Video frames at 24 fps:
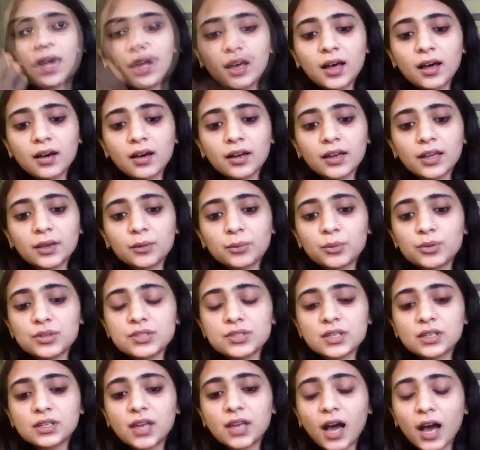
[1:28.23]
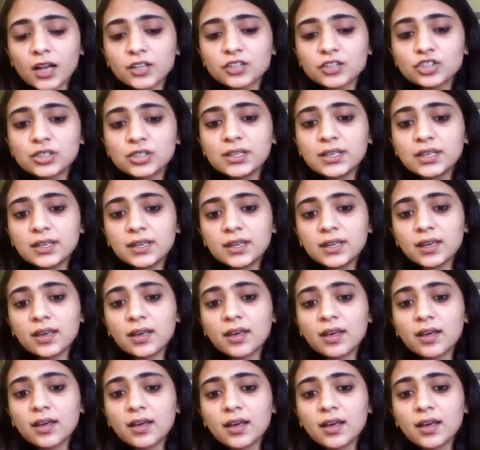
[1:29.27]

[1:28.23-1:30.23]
Uh, it was largely